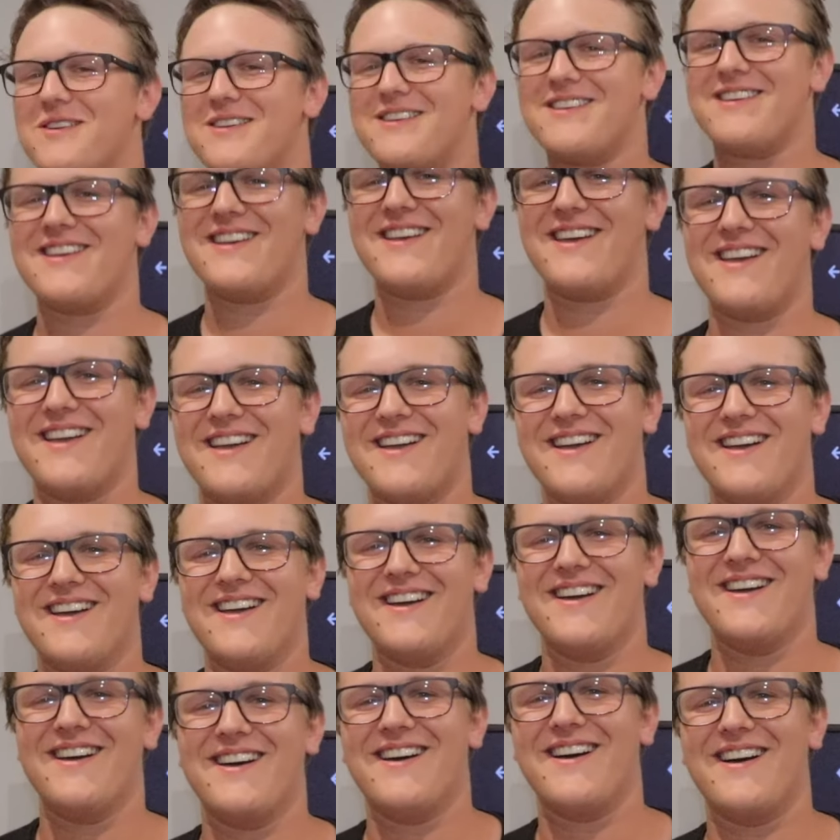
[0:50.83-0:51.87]
the fucking left
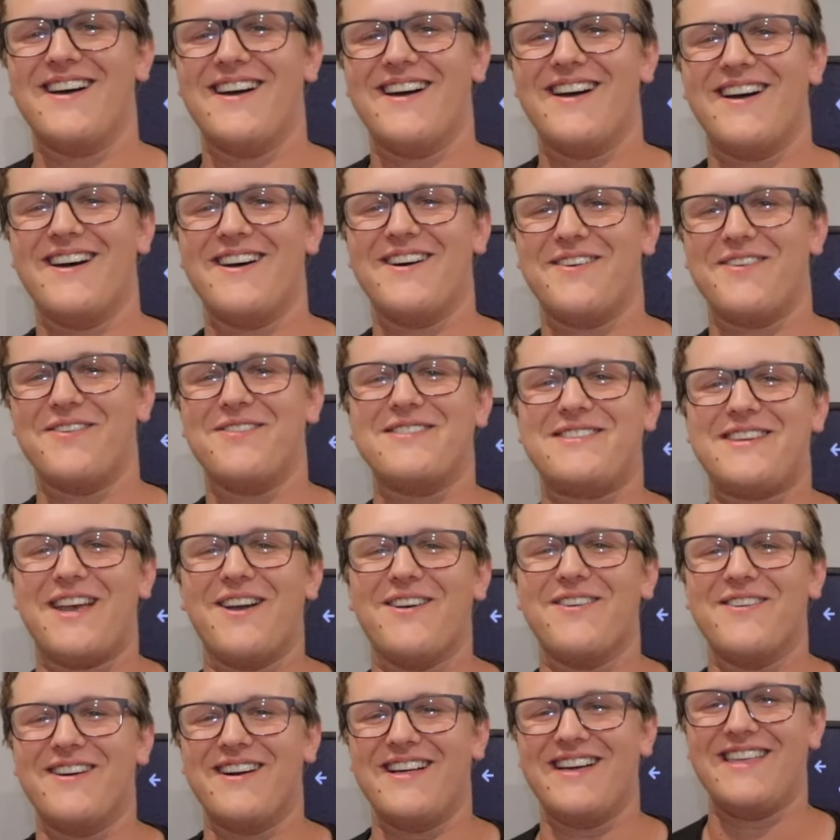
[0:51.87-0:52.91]
hand. I'm not going to California. Is
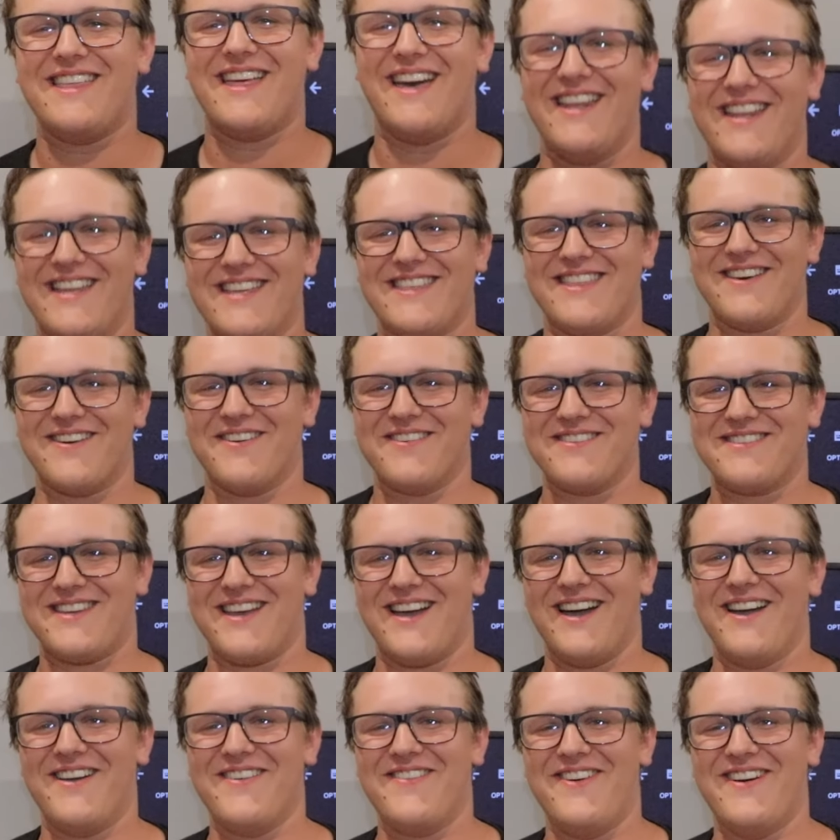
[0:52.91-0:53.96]
that really that it the whole
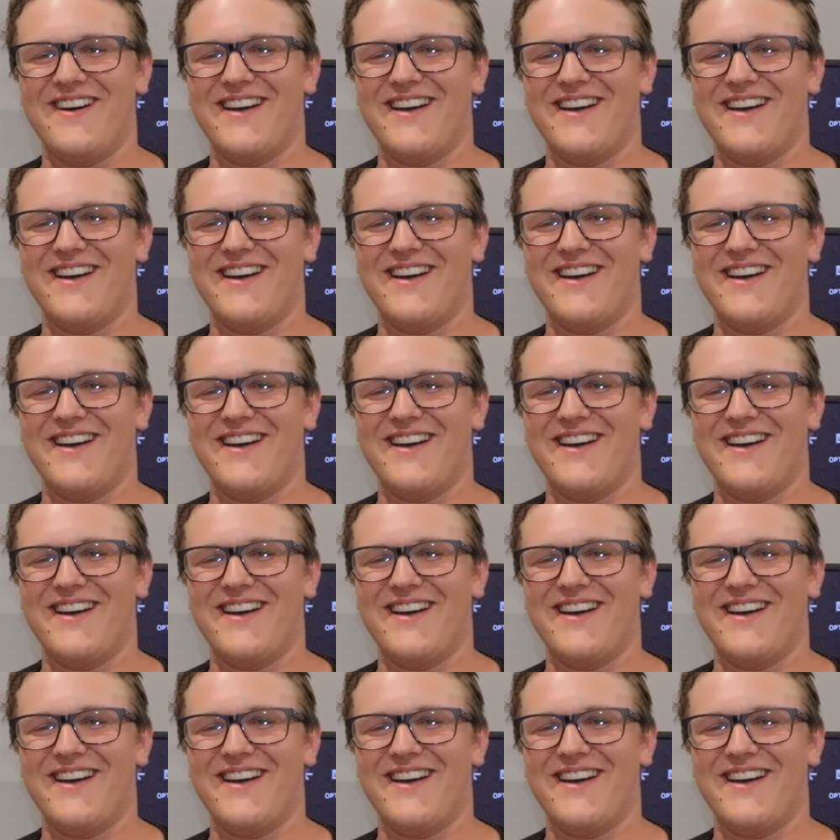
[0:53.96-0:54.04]
time?